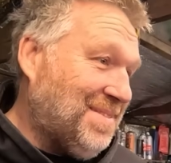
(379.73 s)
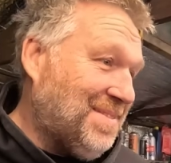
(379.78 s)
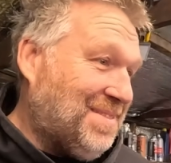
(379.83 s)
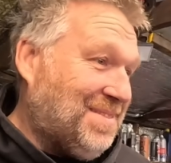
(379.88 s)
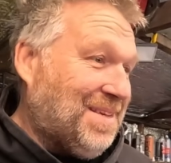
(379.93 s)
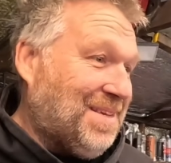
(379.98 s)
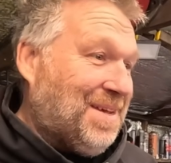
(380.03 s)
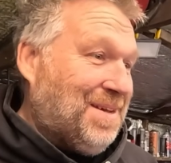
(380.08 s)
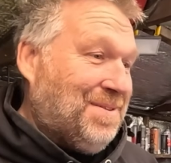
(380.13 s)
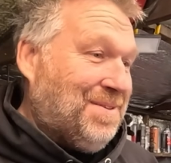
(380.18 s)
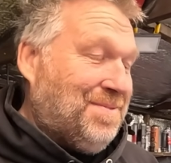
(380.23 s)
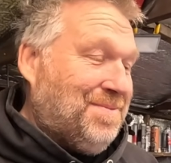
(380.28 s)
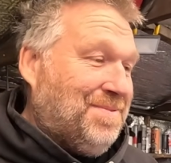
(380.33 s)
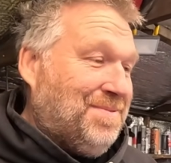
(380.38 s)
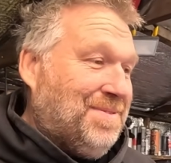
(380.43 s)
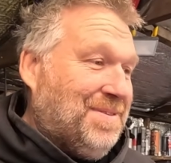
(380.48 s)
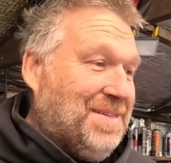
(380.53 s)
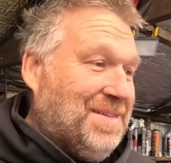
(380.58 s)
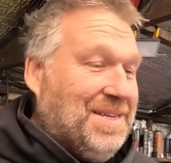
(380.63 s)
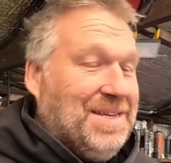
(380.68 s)

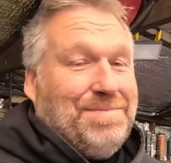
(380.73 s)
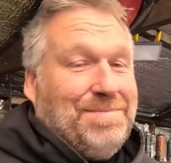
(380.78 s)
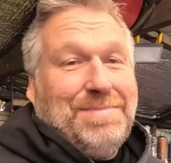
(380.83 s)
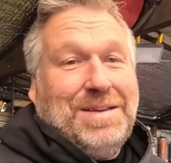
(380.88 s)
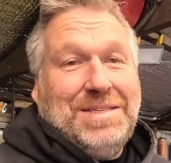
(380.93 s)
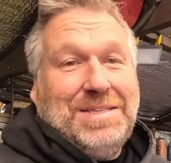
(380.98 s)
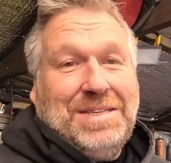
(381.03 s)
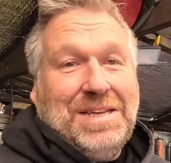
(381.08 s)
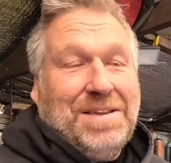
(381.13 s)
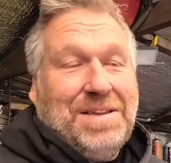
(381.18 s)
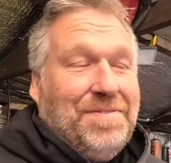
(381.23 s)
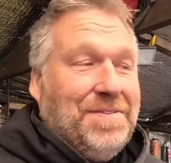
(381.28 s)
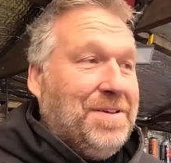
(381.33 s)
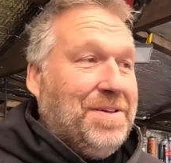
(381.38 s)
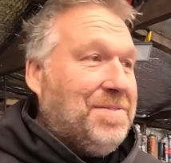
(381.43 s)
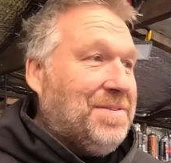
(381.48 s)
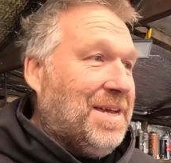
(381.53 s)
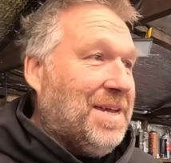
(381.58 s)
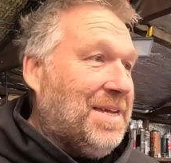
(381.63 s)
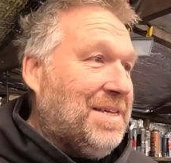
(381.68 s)
So it may take a
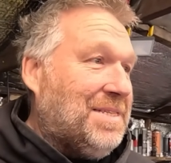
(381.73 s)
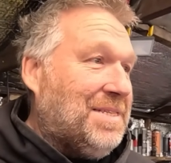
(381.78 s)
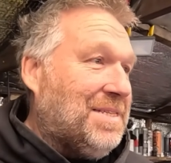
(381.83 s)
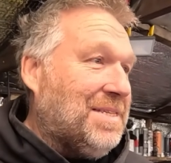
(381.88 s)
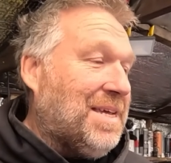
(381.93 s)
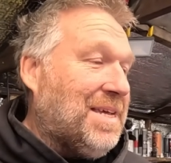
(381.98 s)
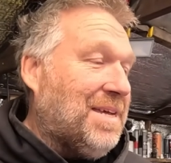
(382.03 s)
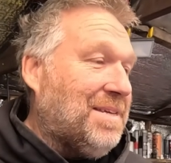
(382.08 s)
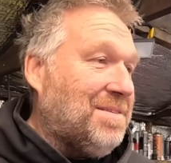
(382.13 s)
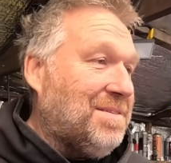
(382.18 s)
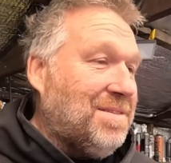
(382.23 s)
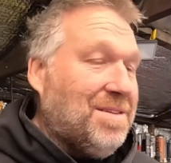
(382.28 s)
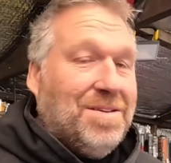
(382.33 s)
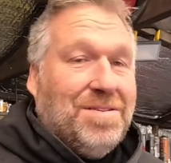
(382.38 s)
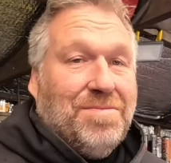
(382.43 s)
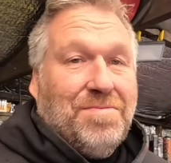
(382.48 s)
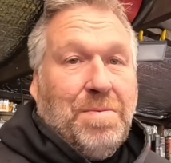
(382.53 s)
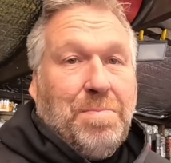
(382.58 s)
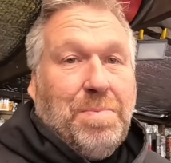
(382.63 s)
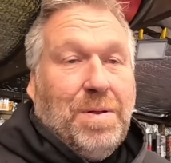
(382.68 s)
few days to get
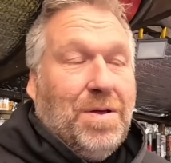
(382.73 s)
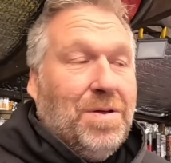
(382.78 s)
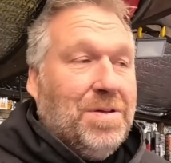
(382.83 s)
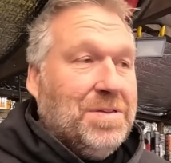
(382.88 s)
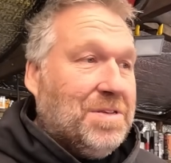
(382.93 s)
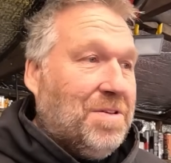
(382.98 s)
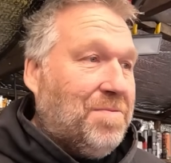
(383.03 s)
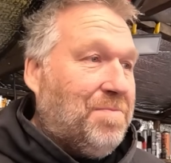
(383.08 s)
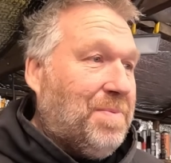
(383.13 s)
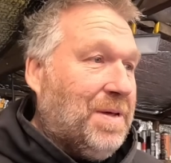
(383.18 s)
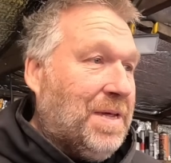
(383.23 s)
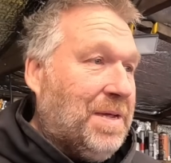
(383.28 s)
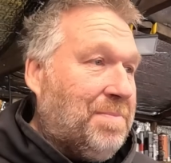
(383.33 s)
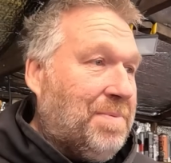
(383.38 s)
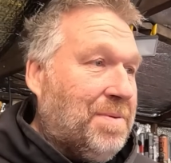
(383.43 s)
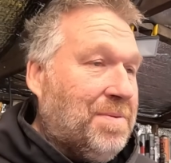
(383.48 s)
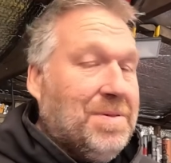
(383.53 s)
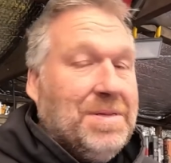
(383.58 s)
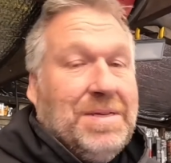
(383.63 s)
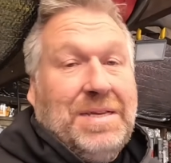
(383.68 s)
like replies off
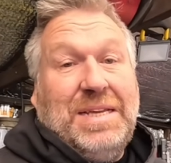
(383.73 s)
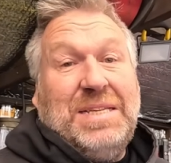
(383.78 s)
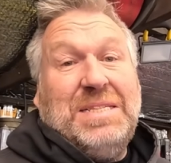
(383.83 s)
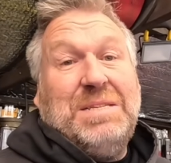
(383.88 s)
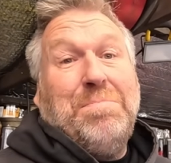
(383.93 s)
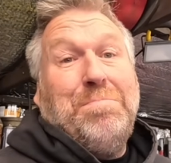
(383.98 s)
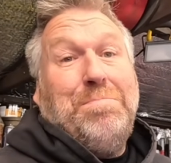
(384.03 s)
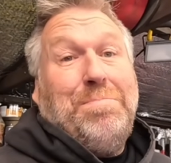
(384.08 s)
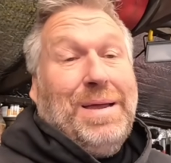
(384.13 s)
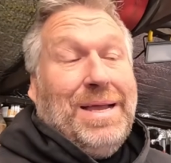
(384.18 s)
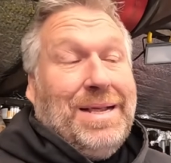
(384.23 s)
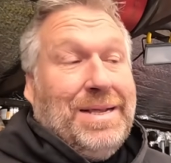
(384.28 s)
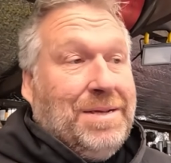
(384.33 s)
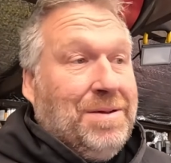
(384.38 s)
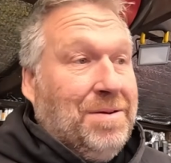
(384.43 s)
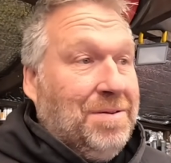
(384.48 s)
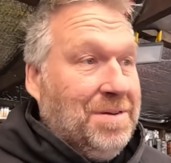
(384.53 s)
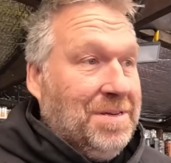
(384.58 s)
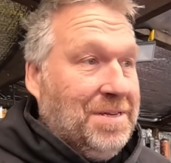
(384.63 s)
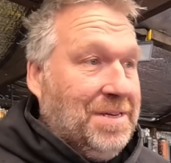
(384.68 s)
people. It is a
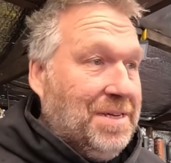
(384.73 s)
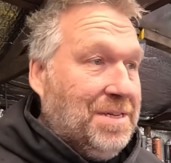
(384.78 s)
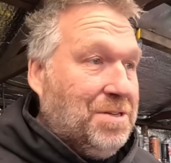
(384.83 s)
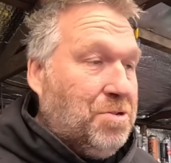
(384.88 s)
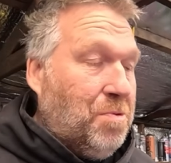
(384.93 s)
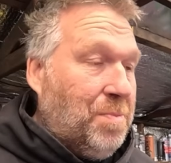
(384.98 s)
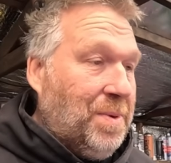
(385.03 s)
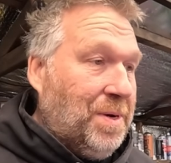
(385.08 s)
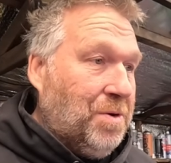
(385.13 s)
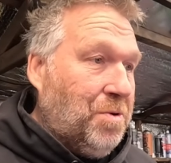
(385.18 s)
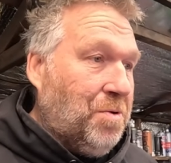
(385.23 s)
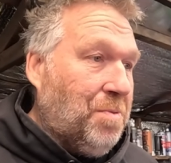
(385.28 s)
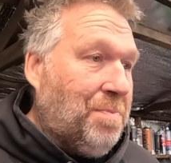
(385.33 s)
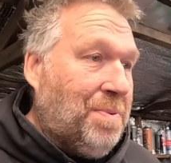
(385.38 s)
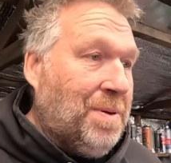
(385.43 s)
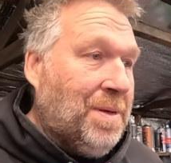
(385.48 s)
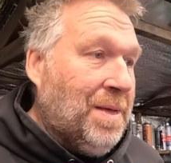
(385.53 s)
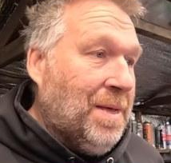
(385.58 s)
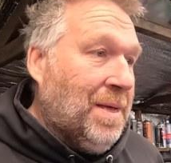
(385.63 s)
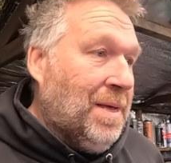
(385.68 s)
bank holiday coming
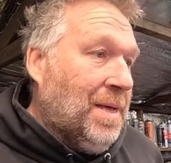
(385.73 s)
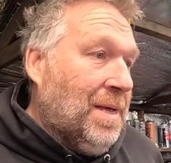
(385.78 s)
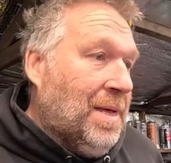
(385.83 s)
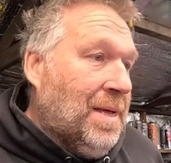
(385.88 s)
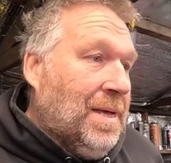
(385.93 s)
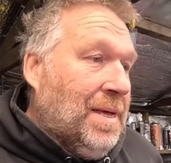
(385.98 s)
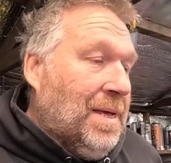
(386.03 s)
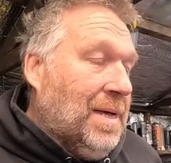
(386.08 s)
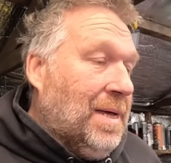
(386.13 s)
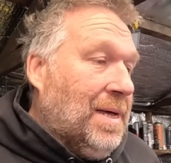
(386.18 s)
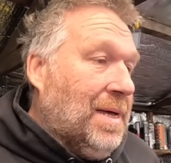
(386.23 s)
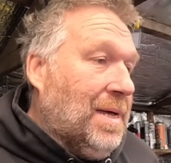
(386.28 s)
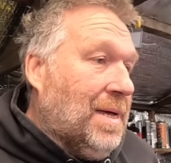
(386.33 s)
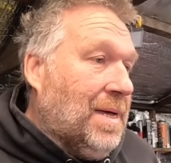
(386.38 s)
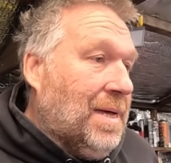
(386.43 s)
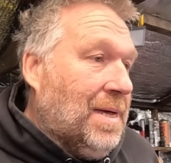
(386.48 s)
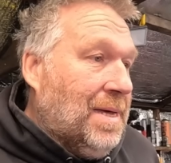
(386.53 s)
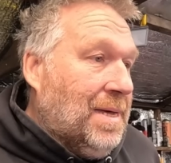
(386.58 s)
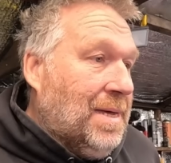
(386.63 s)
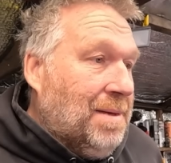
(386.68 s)
up,
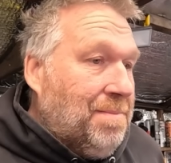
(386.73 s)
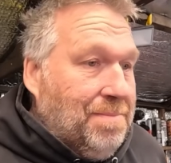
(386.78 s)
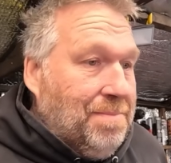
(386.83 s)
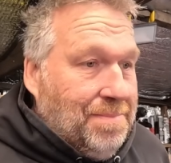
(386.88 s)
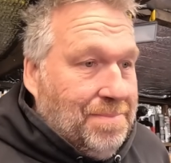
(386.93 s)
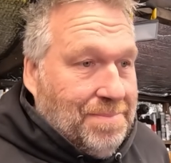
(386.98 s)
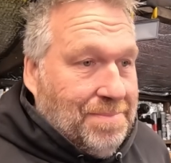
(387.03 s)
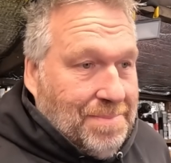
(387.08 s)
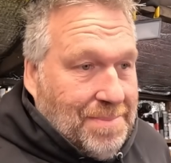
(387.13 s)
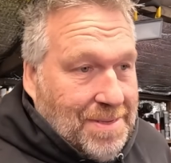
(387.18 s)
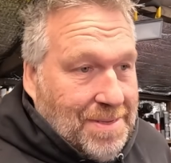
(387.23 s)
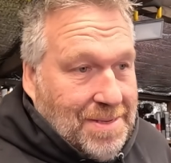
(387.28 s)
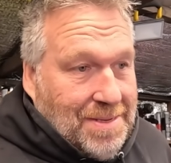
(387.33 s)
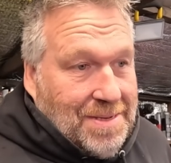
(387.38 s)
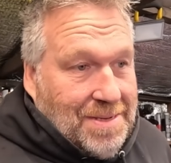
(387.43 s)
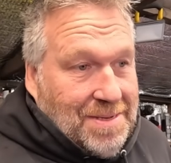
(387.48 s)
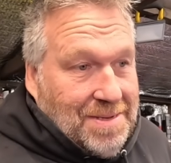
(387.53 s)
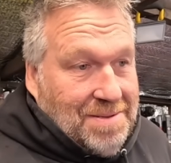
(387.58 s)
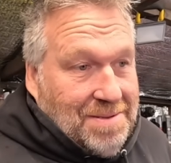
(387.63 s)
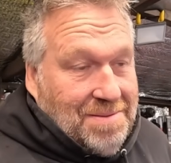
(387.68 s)
and
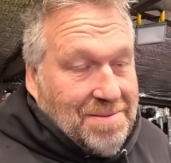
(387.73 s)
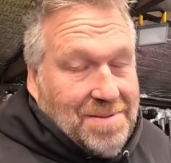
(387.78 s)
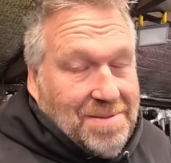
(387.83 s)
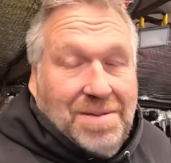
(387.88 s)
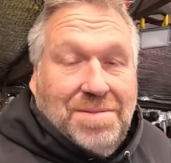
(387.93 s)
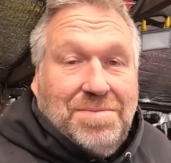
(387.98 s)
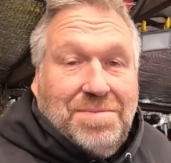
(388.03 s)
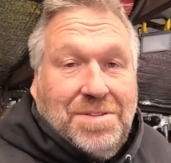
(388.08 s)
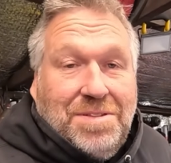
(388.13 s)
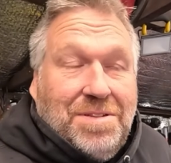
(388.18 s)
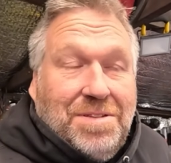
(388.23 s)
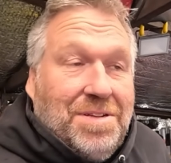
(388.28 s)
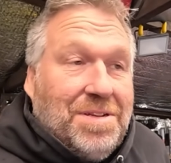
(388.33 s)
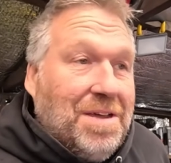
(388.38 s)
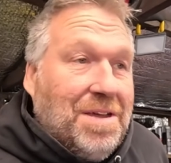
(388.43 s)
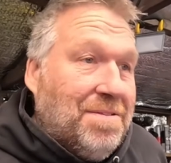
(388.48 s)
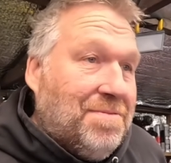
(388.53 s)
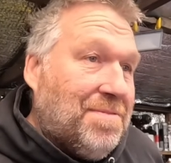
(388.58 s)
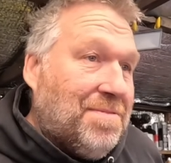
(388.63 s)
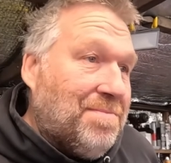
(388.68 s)
I'm just going
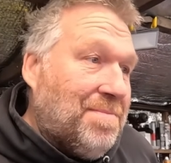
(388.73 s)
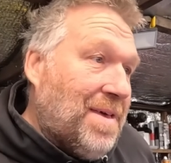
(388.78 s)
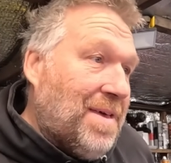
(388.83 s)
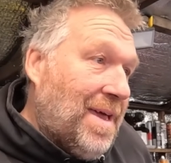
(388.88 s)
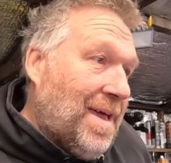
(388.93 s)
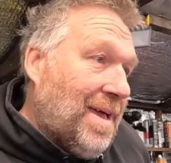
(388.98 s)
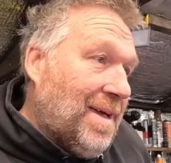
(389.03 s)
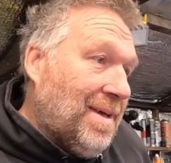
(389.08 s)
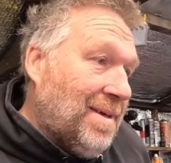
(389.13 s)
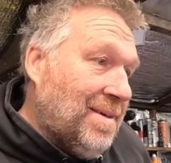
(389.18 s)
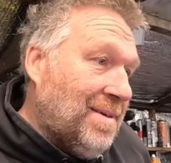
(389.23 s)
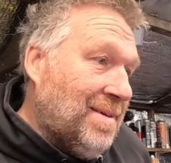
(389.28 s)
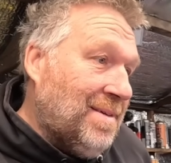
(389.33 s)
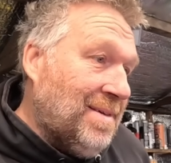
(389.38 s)
to go from there.